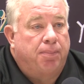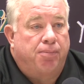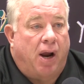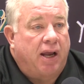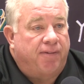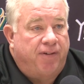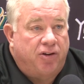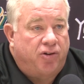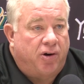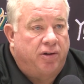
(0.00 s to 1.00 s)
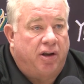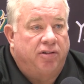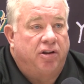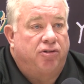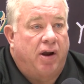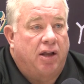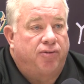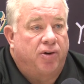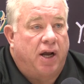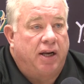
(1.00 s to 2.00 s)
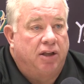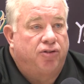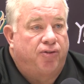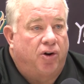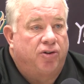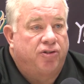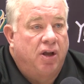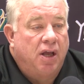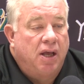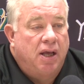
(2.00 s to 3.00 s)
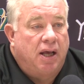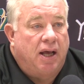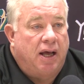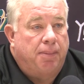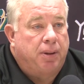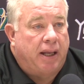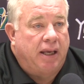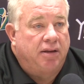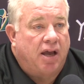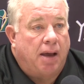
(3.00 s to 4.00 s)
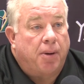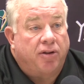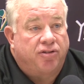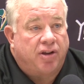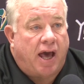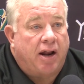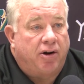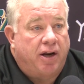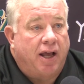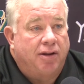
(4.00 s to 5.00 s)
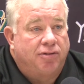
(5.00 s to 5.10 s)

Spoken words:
Bryant Fisher, a JC transfer, got his first playing time on Saturday.